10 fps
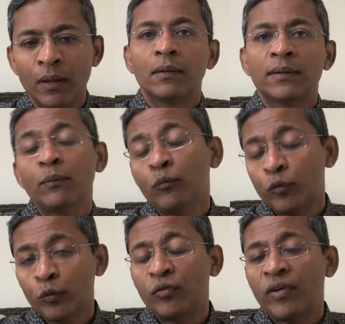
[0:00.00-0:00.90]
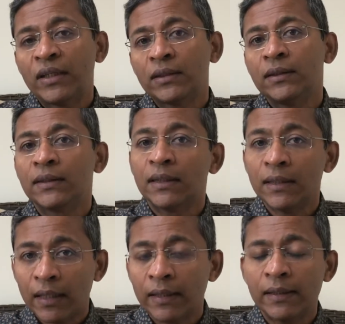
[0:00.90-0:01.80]
Some food fashions and
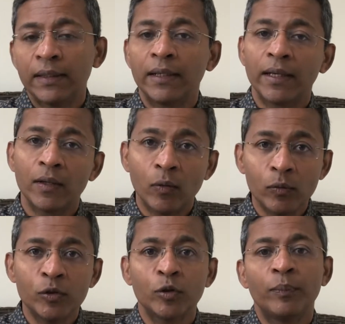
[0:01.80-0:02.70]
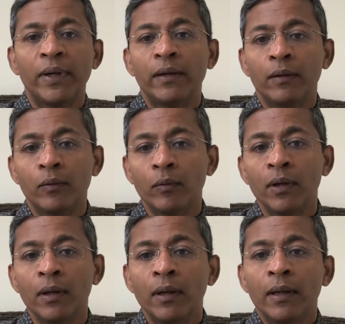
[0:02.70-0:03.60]
dieting can also play a role
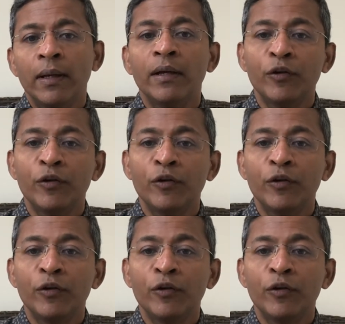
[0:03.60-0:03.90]
in